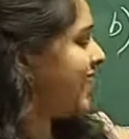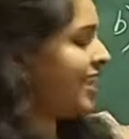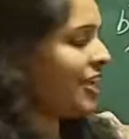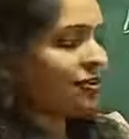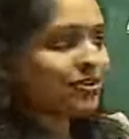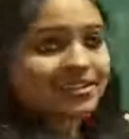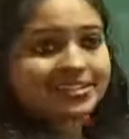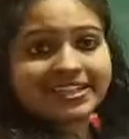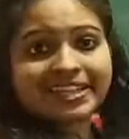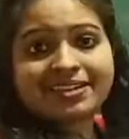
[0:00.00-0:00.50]
see
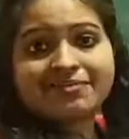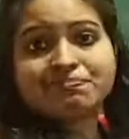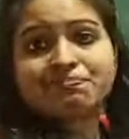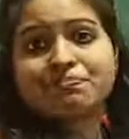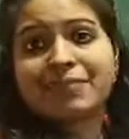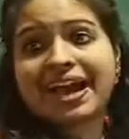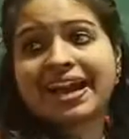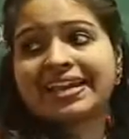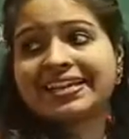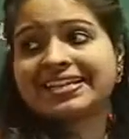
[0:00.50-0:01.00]
you see
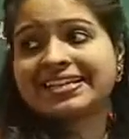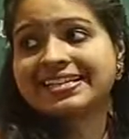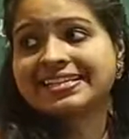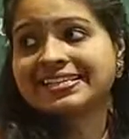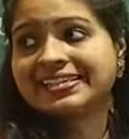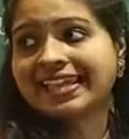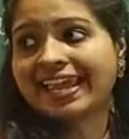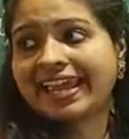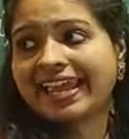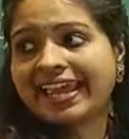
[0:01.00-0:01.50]

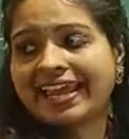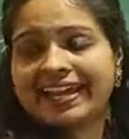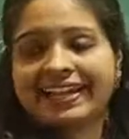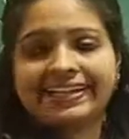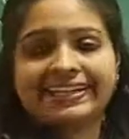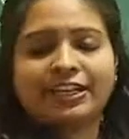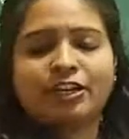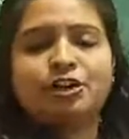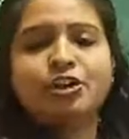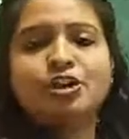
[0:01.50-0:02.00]

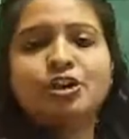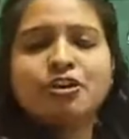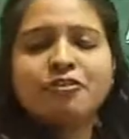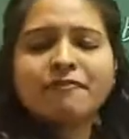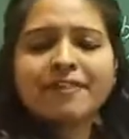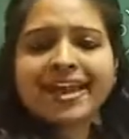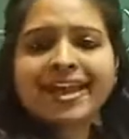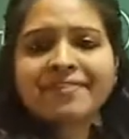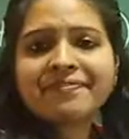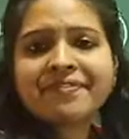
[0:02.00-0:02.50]
-8.
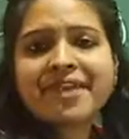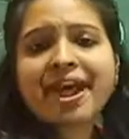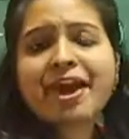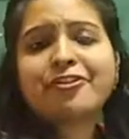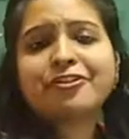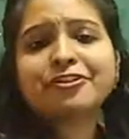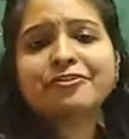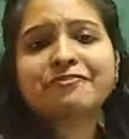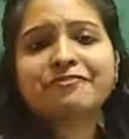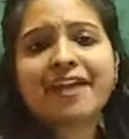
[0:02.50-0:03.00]
Where we
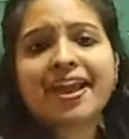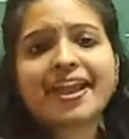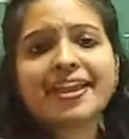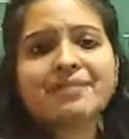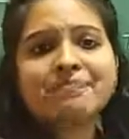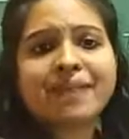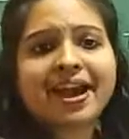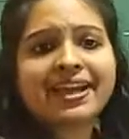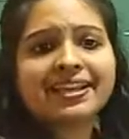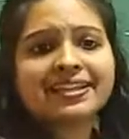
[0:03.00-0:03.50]
have to
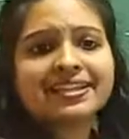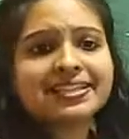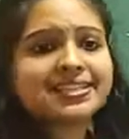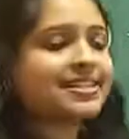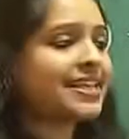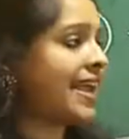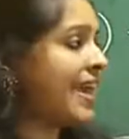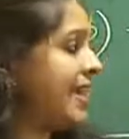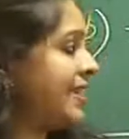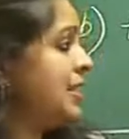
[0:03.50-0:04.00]
find
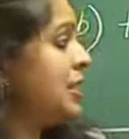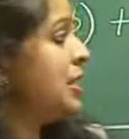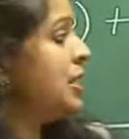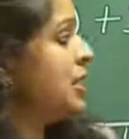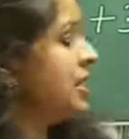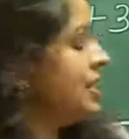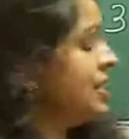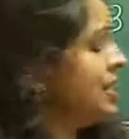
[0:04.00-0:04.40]
-8?